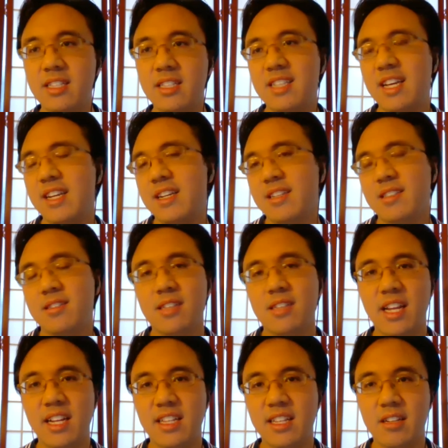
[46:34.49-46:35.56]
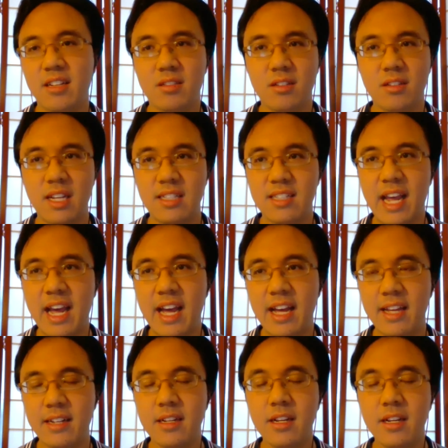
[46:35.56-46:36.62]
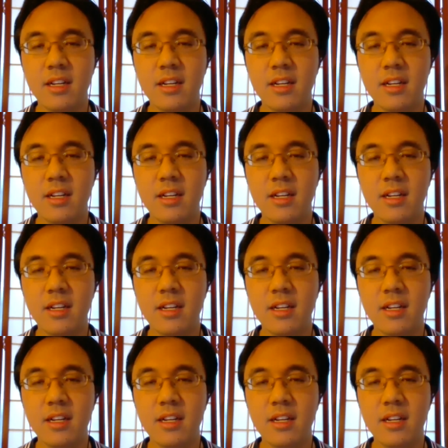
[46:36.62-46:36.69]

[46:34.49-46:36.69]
Dennis, anything else you'd like to add